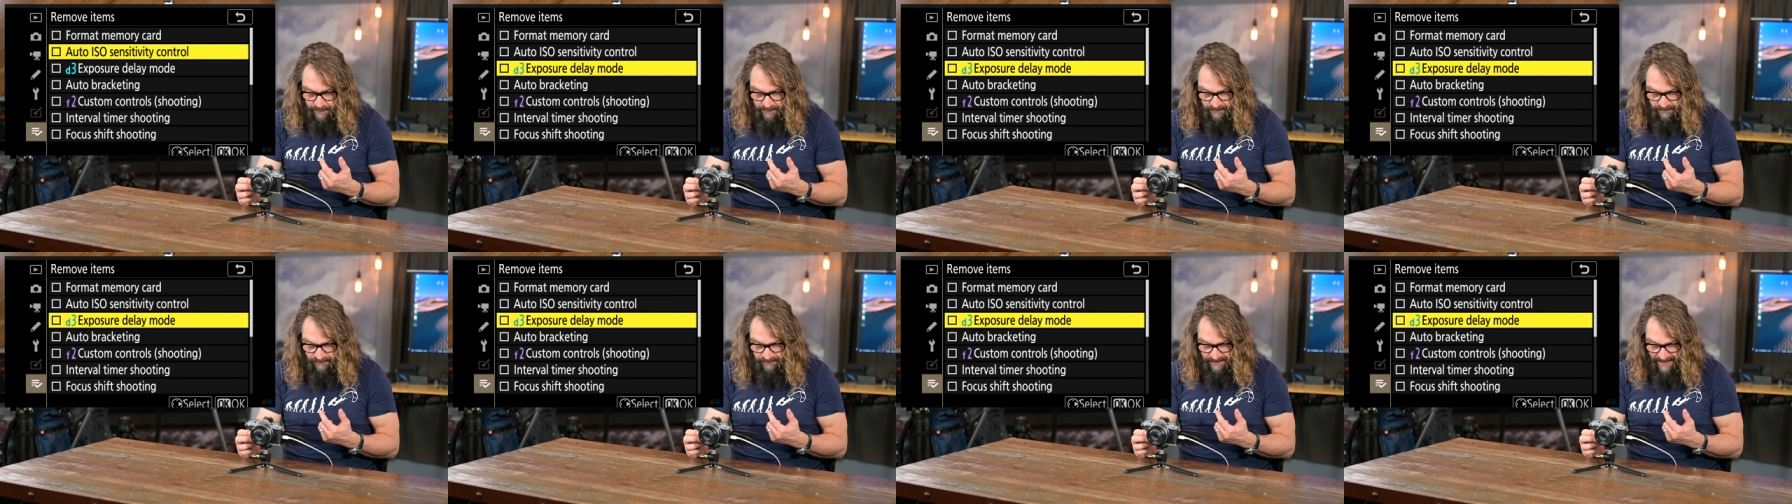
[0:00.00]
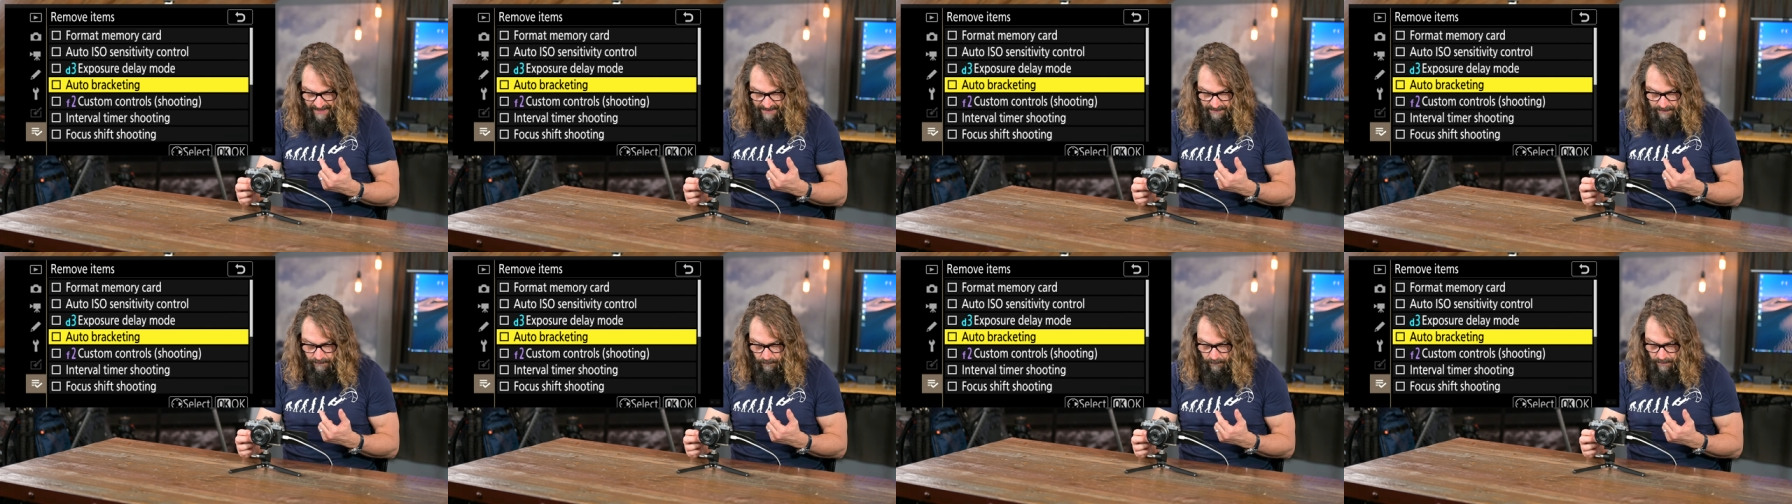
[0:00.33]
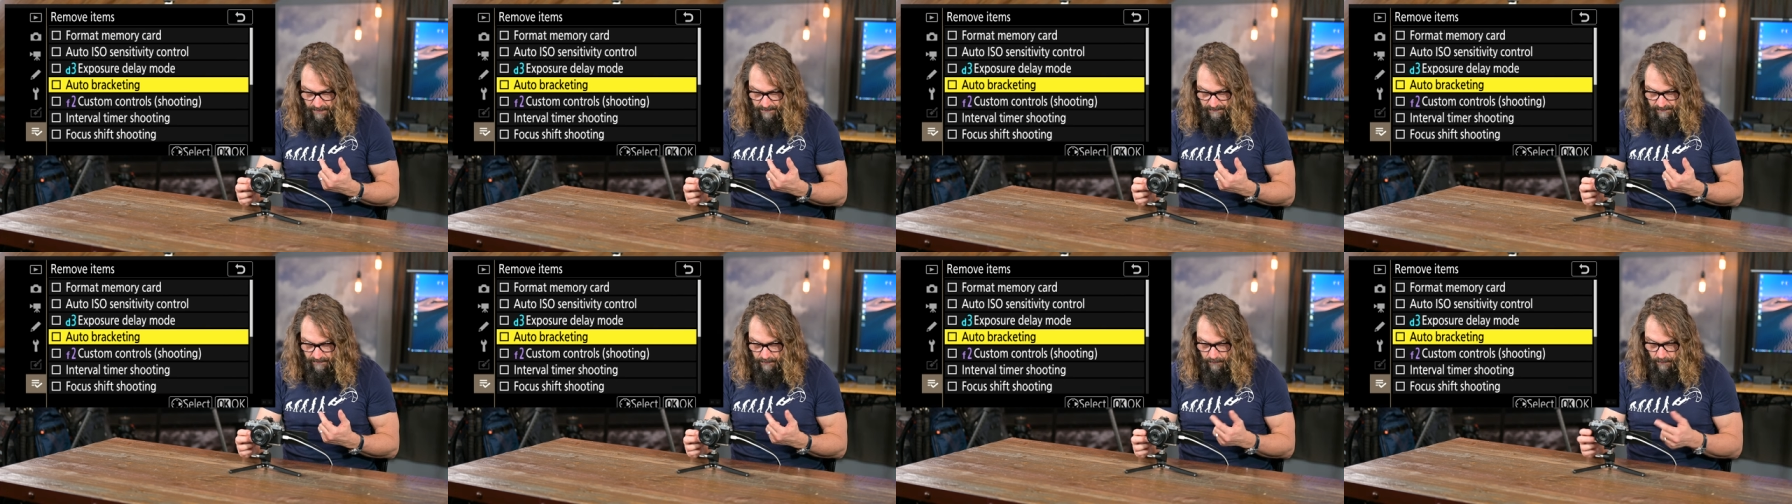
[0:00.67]
and check the
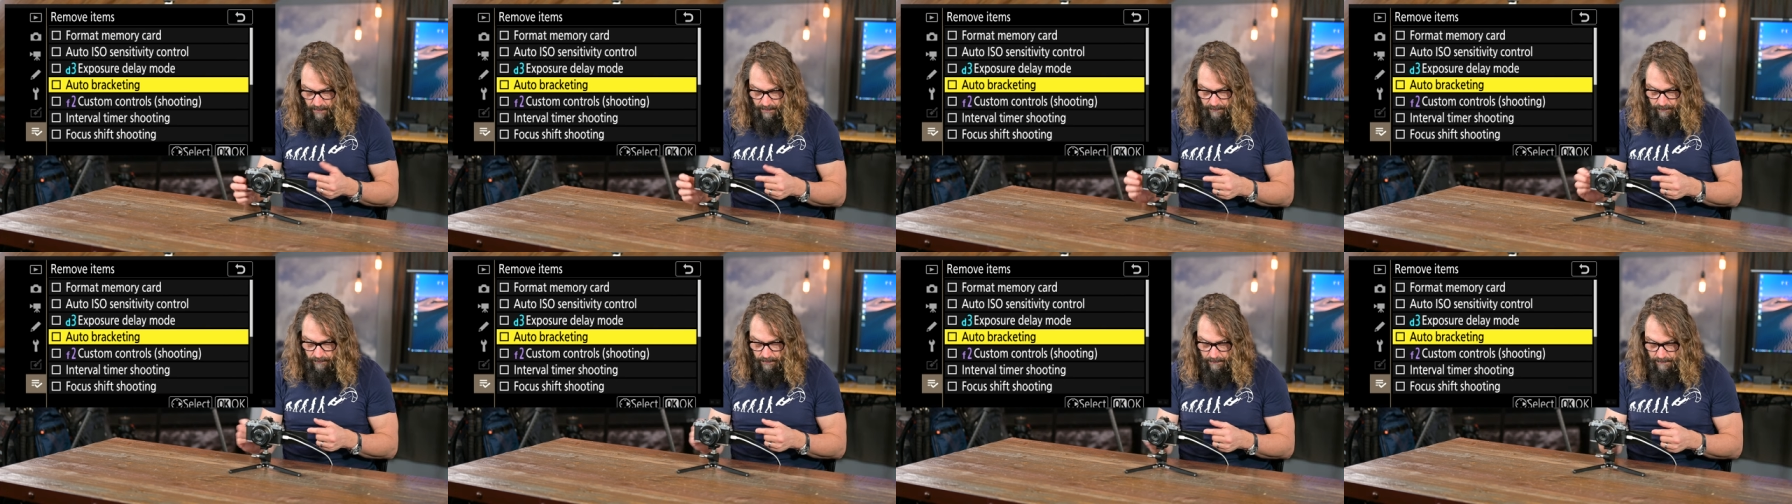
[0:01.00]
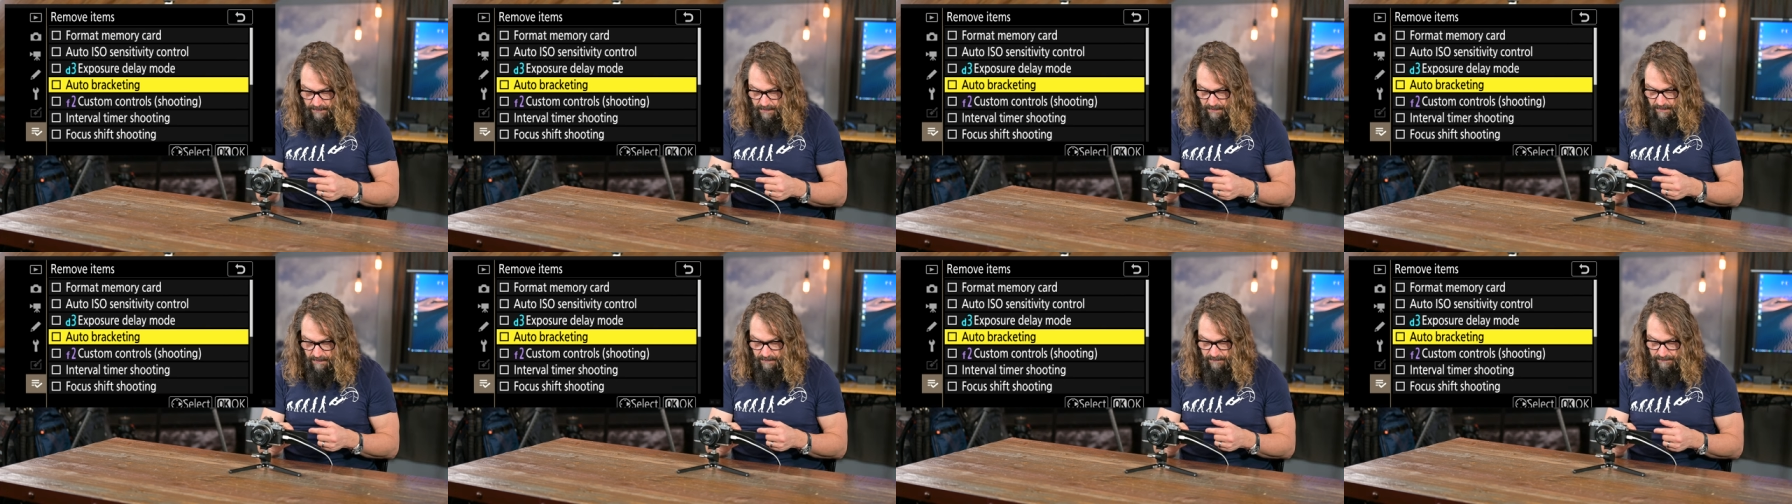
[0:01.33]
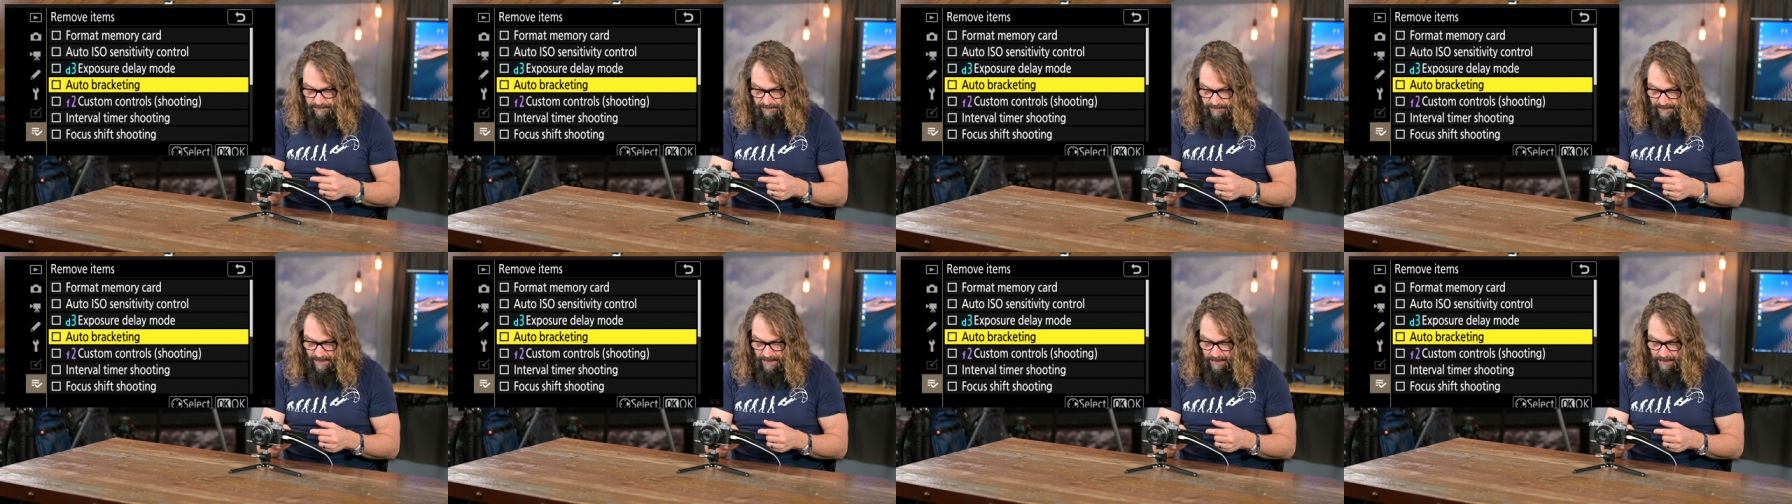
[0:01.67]
ones you want to remove.